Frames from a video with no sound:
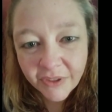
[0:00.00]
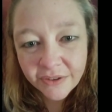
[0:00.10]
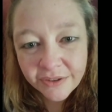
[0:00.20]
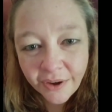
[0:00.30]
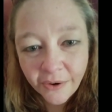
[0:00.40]

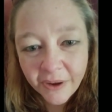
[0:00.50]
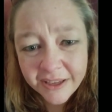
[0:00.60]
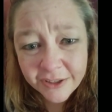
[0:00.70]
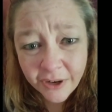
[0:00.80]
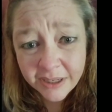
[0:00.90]
So
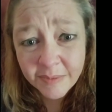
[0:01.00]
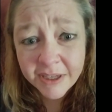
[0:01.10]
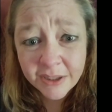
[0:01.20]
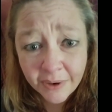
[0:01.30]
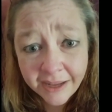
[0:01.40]

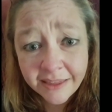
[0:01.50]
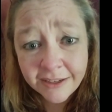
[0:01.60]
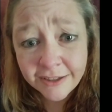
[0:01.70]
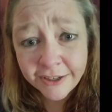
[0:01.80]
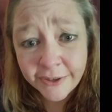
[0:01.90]
hysterectomy is the right
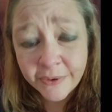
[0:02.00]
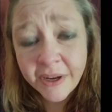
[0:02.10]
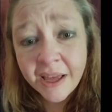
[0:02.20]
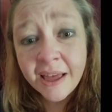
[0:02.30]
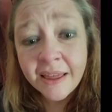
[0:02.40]
thing to do.
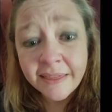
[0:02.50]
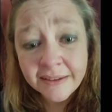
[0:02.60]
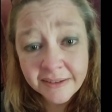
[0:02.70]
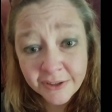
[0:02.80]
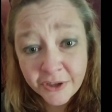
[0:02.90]

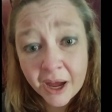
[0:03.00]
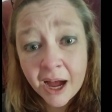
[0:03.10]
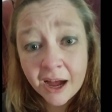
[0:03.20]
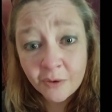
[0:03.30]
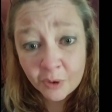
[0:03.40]
This is a